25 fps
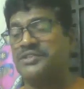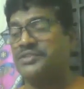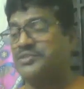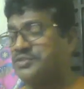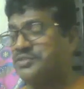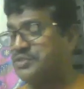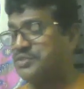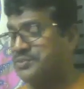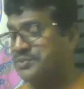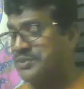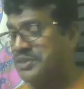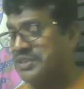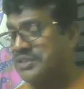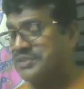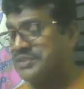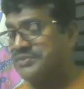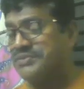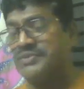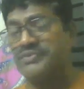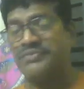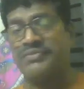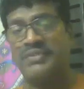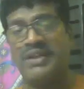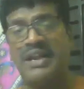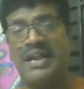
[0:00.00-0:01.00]
to your
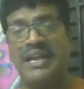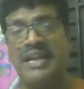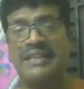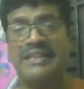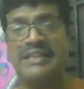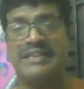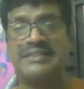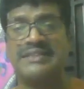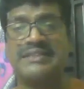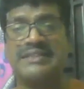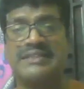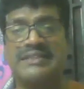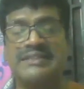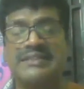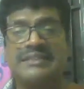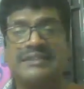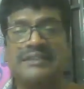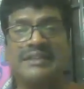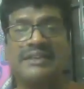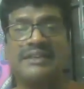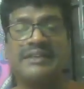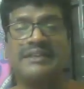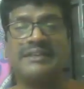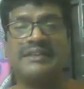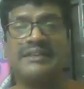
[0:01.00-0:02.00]
spiritual fathers.
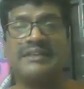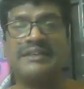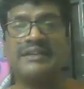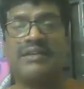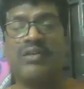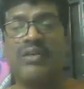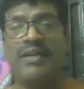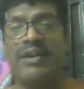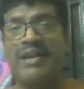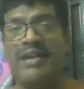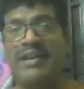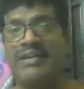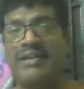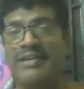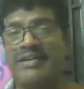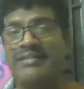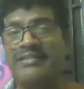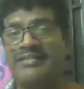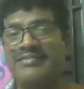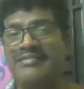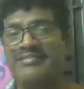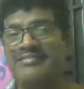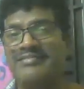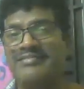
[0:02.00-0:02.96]
Query.